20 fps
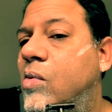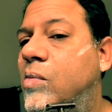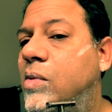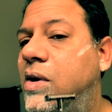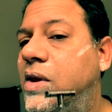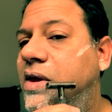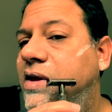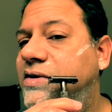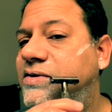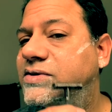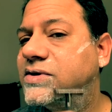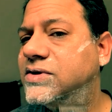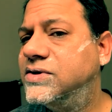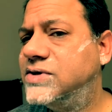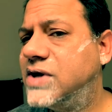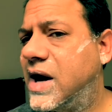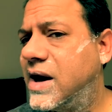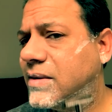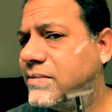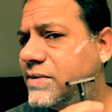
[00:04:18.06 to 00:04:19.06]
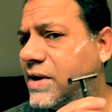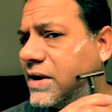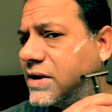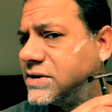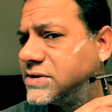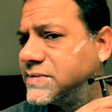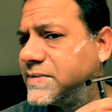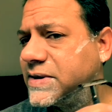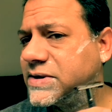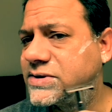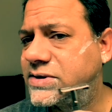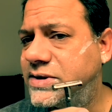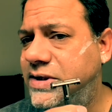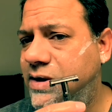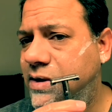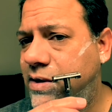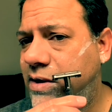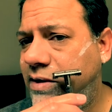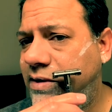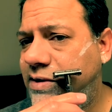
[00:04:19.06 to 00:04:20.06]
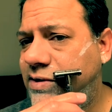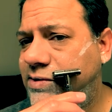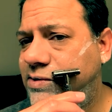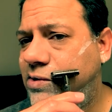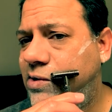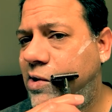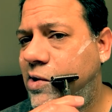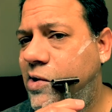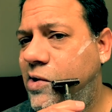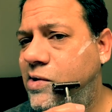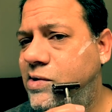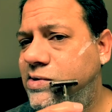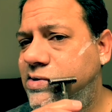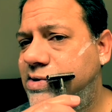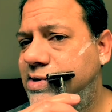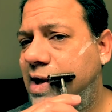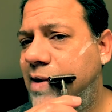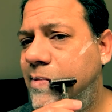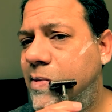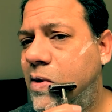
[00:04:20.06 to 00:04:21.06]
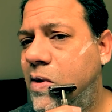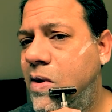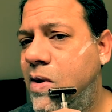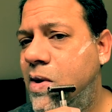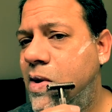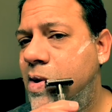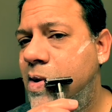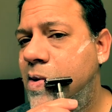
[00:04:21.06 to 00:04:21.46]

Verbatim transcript: But it gets the job done, especially on this long stubble.